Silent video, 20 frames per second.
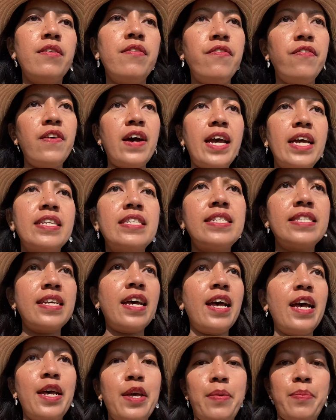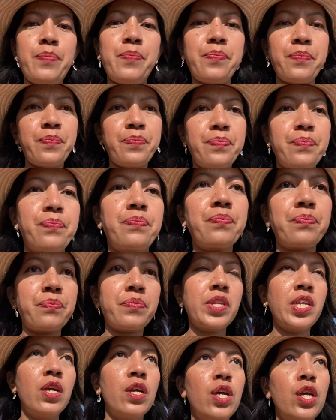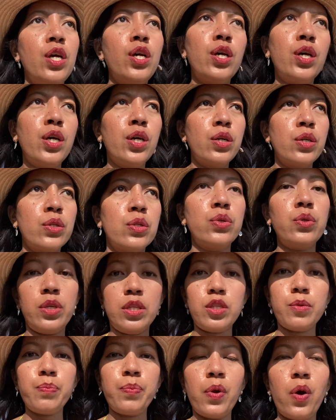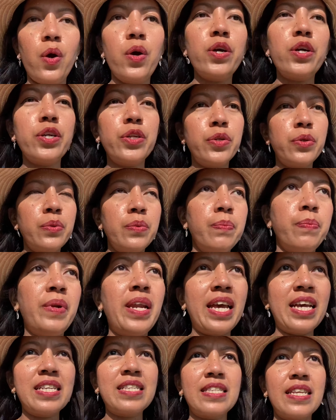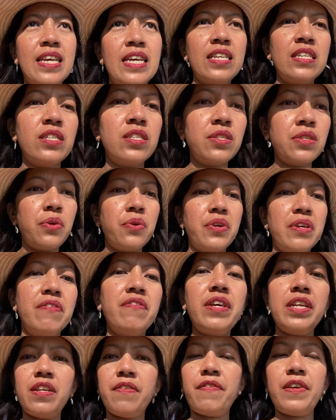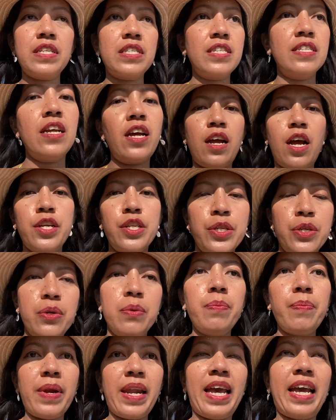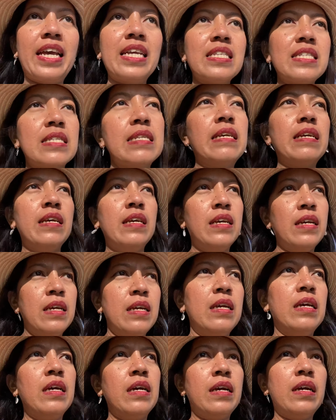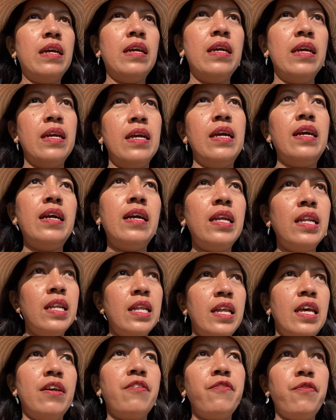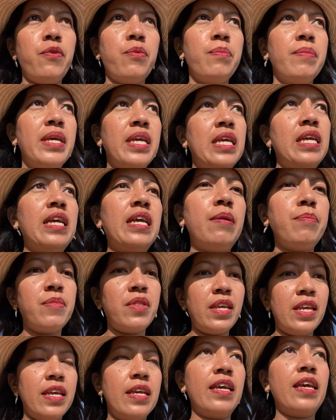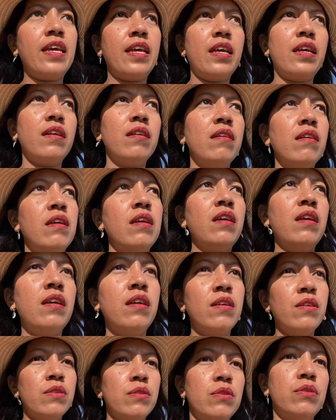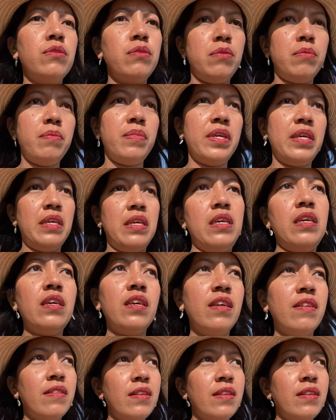find time to explore new places or even if it's not a new place like for me i'm thinking to be in